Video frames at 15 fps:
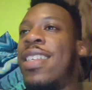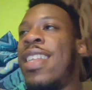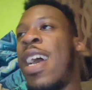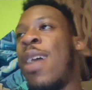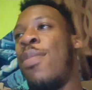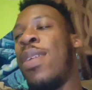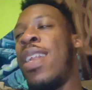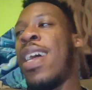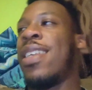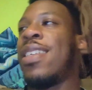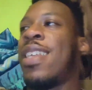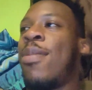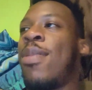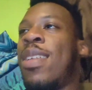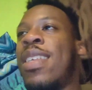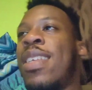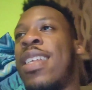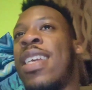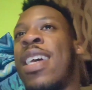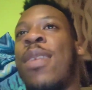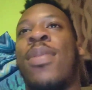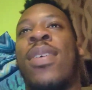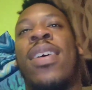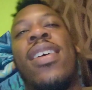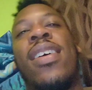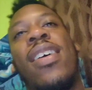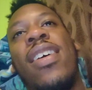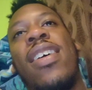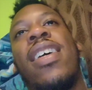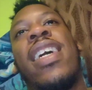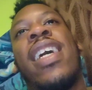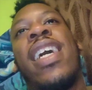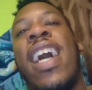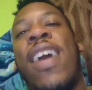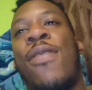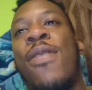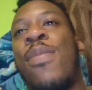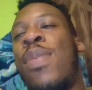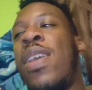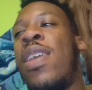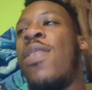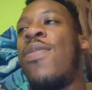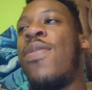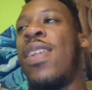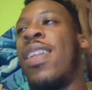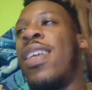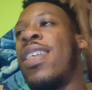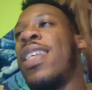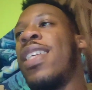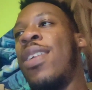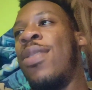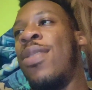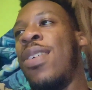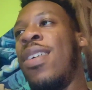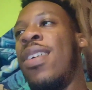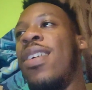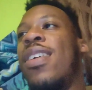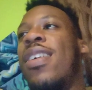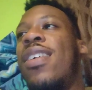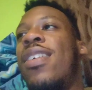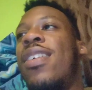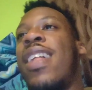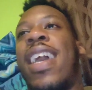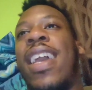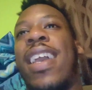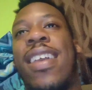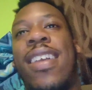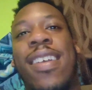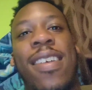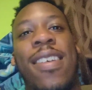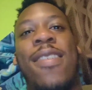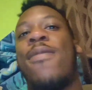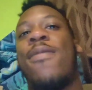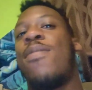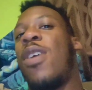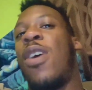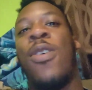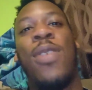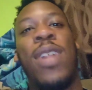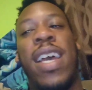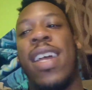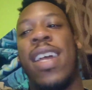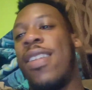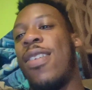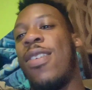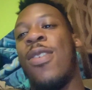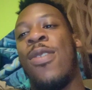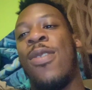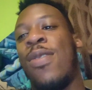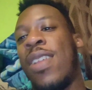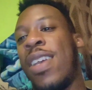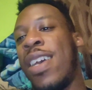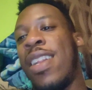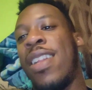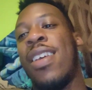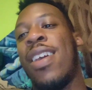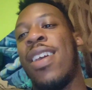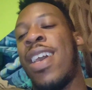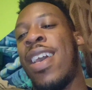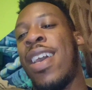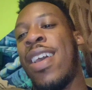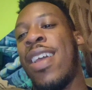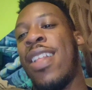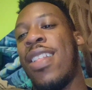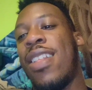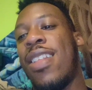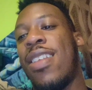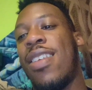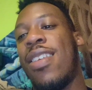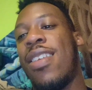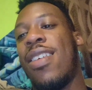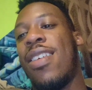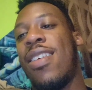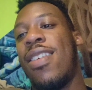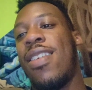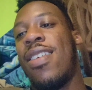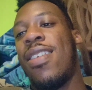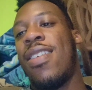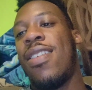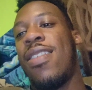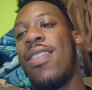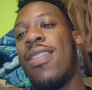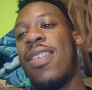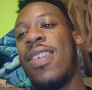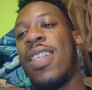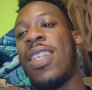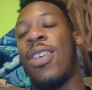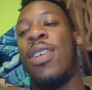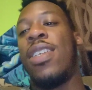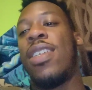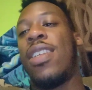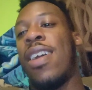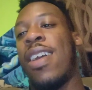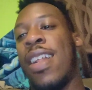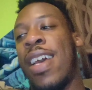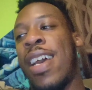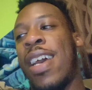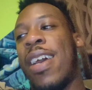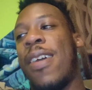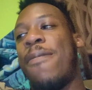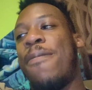he snapped but not snapped at the same time. But and having beef and etc. Like old head, and so he started that,